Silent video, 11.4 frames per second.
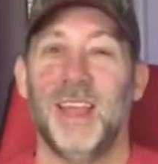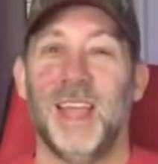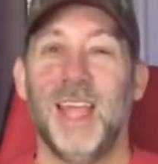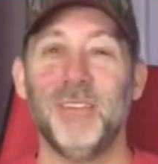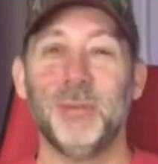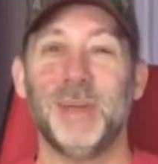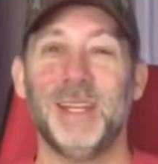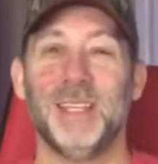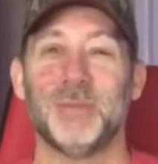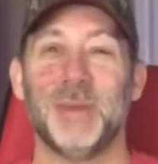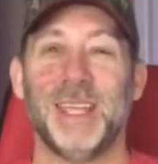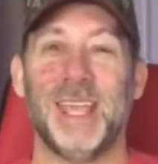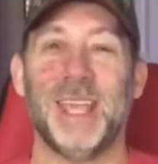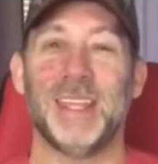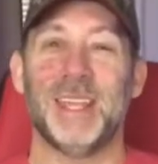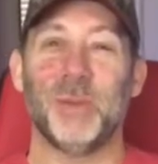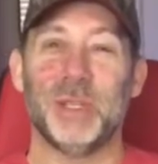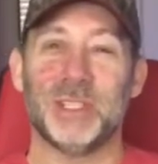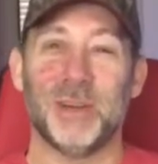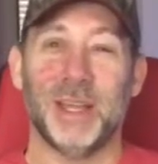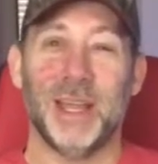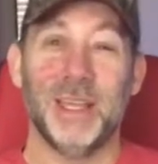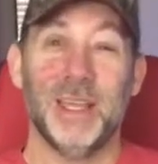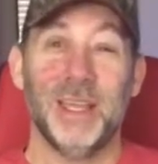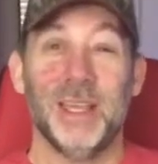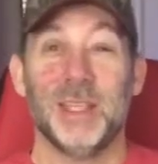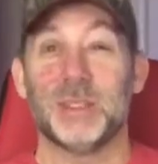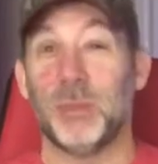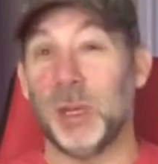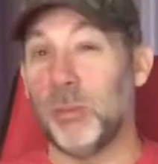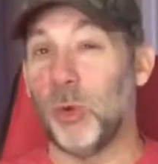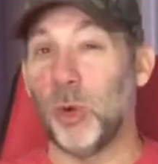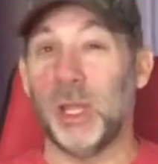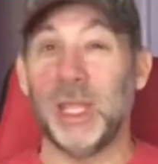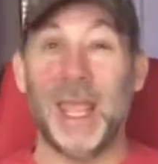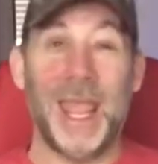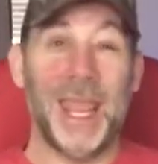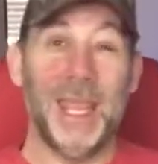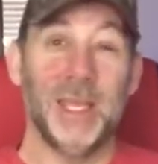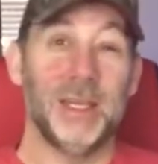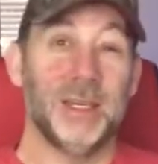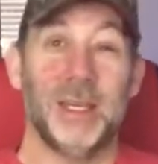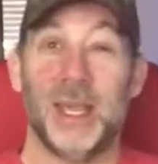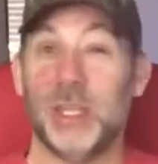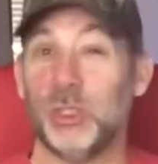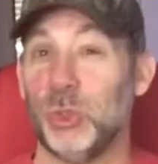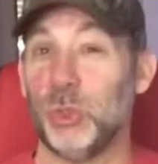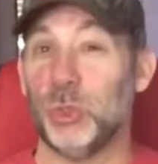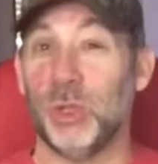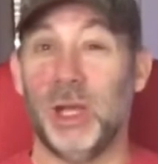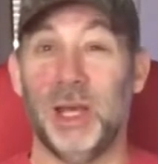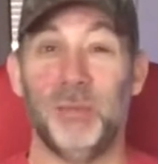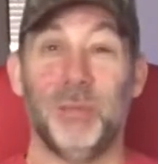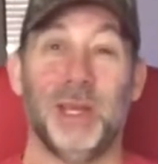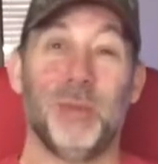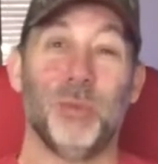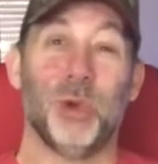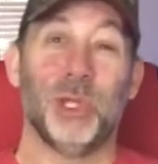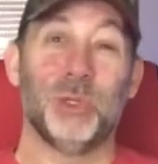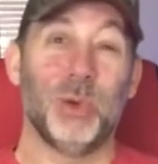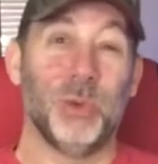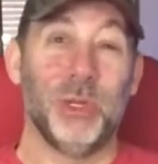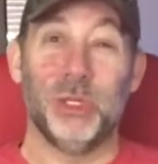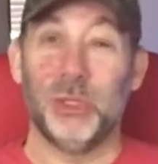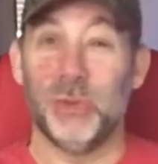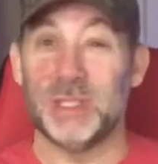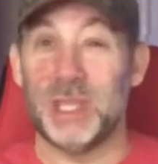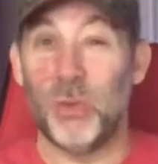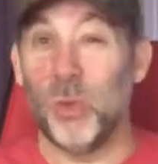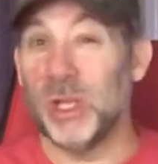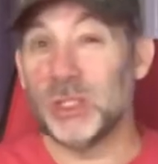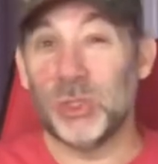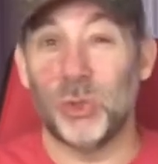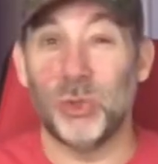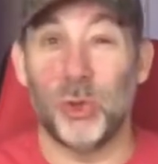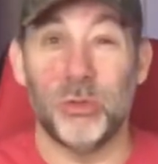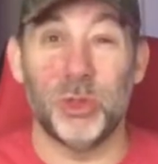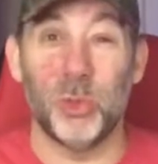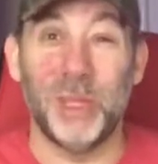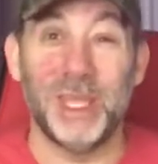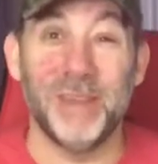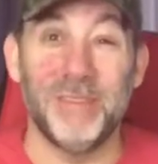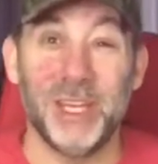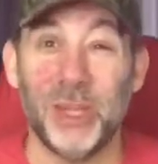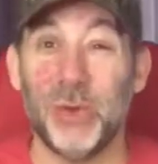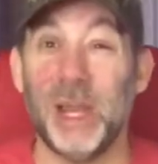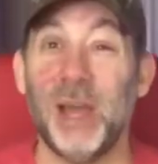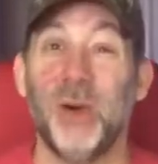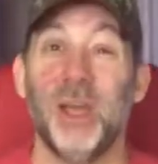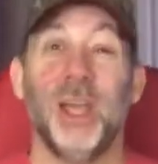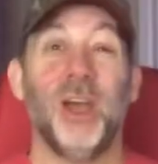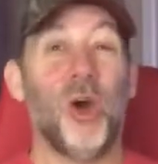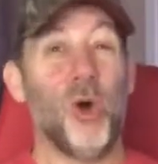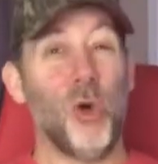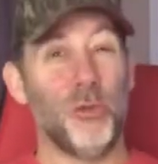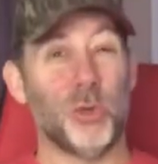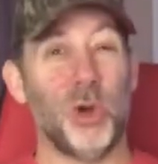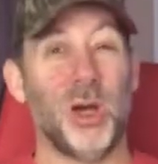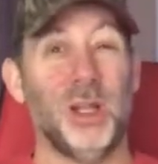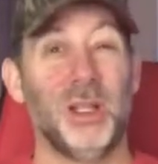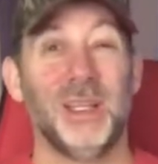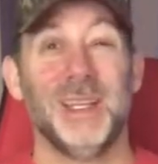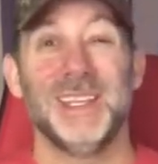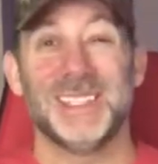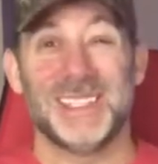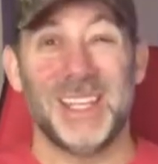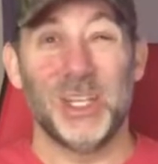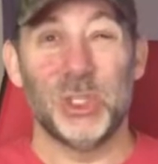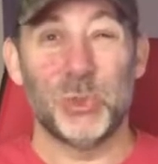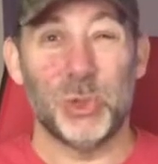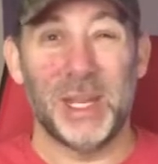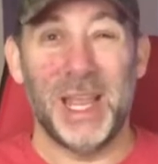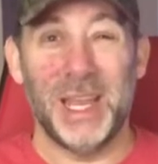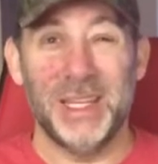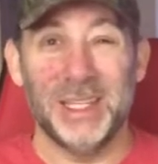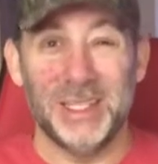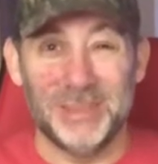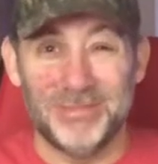Hey everybody, it's Mike, aka That Reseller Guy. It's Monday morning, and as usual on Monday mornings, what we do is a what sold over the weekend video. Now, overall, sales were kinda,